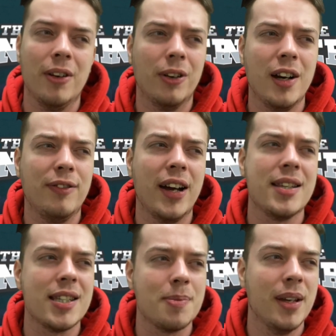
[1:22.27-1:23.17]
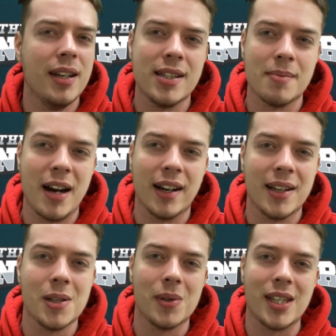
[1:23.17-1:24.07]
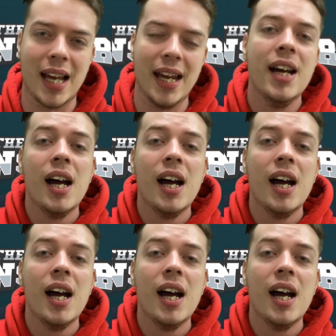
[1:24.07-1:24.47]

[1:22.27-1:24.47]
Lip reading: or advertisement, as Americans would say.